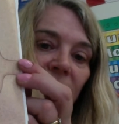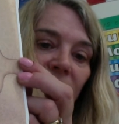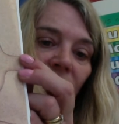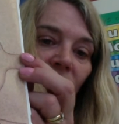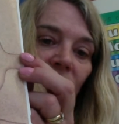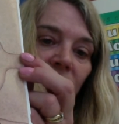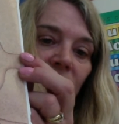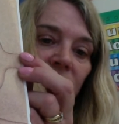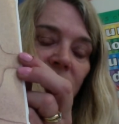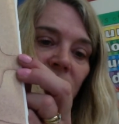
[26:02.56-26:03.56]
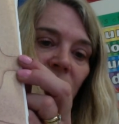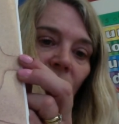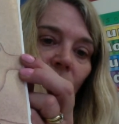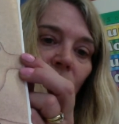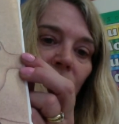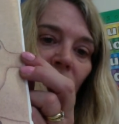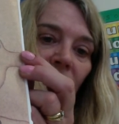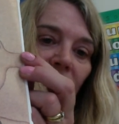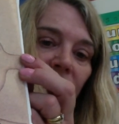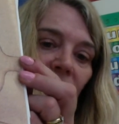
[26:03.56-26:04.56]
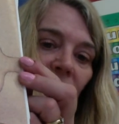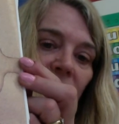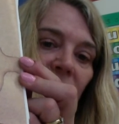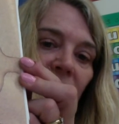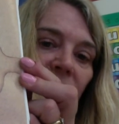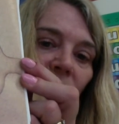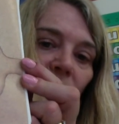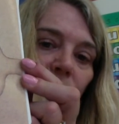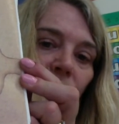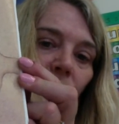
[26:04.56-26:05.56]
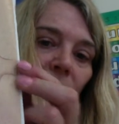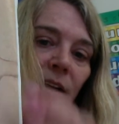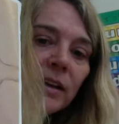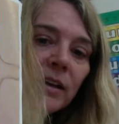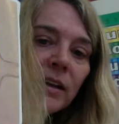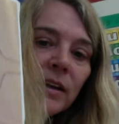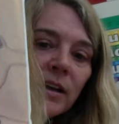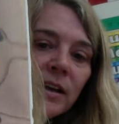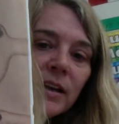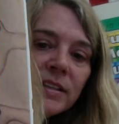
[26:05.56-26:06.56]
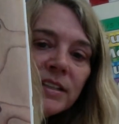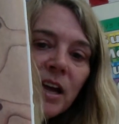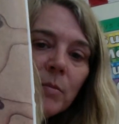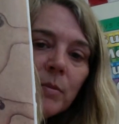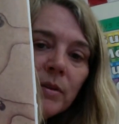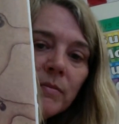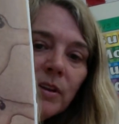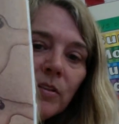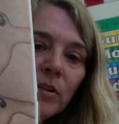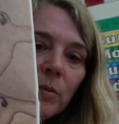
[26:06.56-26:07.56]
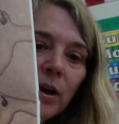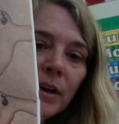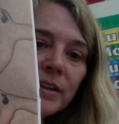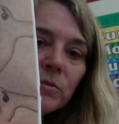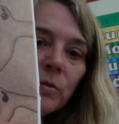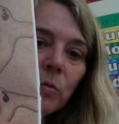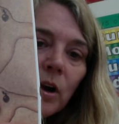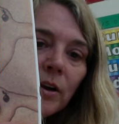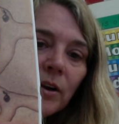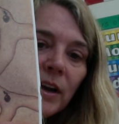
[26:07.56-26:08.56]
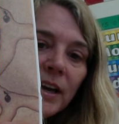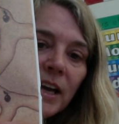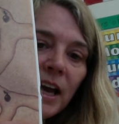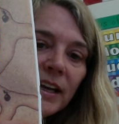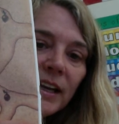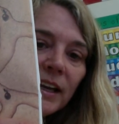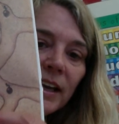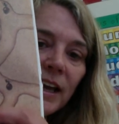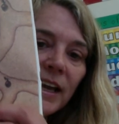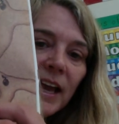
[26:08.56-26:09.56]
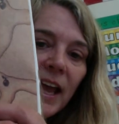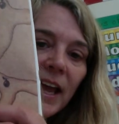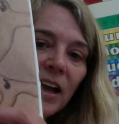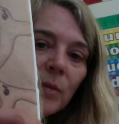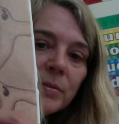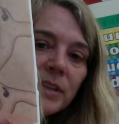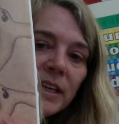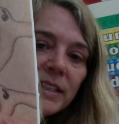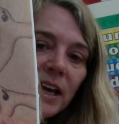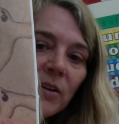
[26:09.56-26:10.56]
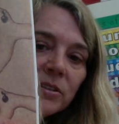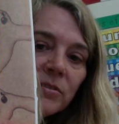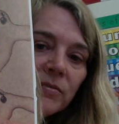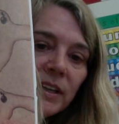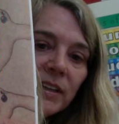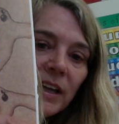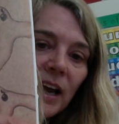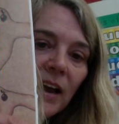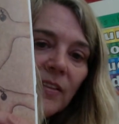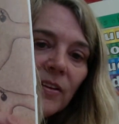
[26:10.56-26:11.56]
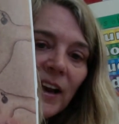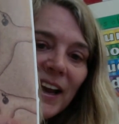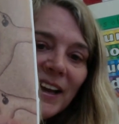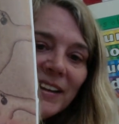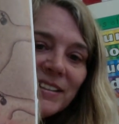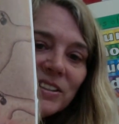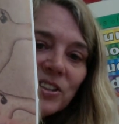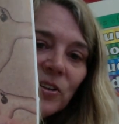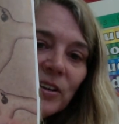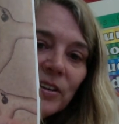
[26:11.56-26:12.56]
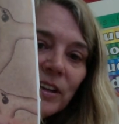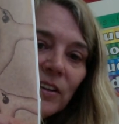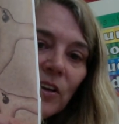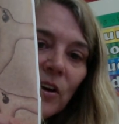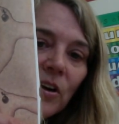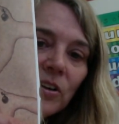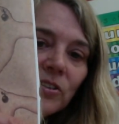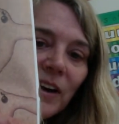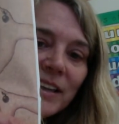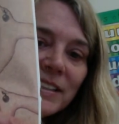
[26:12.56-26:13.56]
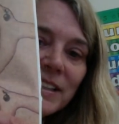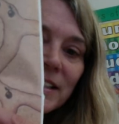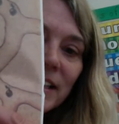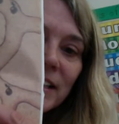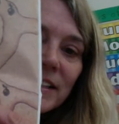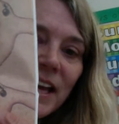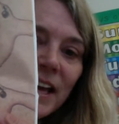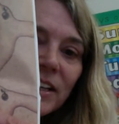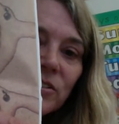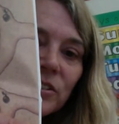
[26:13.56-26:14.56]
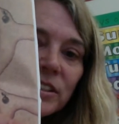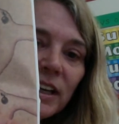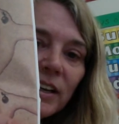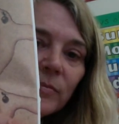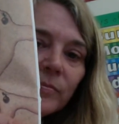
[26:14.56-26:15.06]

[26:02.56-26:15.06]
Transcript: carry things over their head that are 10 times their weight. Some fill their bodies with water and honey and hang upside down to feed the other ants during the long dry season. Isn't that interesting?